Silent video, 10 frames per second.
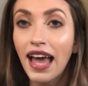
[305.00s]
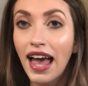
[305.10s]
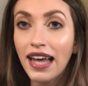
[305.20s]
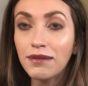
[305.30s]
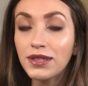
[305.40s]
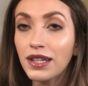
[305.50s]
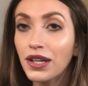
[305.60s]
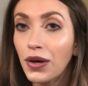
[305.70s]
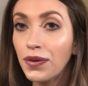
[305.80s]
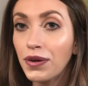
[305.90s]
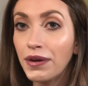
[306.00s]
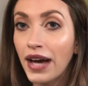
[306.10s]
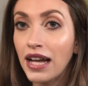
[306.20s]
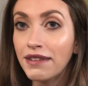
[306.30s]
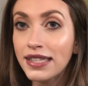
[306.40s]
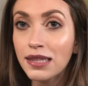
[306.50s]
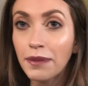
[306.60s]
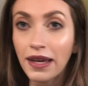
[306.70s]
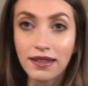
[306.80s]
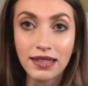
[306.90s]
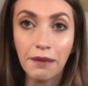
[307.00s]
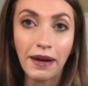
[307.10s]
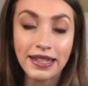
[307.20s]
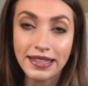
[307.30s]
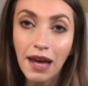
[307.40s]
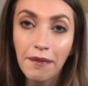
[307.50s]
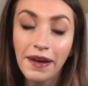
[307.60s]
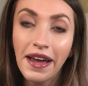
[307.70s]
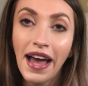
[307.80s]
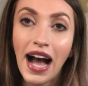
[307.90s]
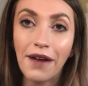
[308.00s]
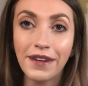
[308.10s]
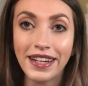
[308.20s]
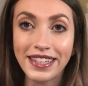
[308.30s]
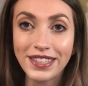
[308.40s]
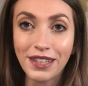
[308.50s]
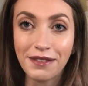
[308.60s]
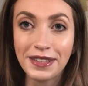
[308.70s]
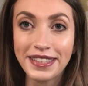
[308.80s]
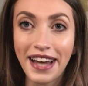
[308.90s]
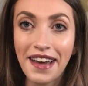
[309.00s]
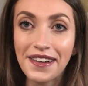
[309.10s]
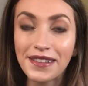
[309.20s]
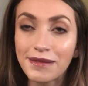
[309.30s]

and I'm just gonna go through and kind of explain step by step how we're gonna achieve this style.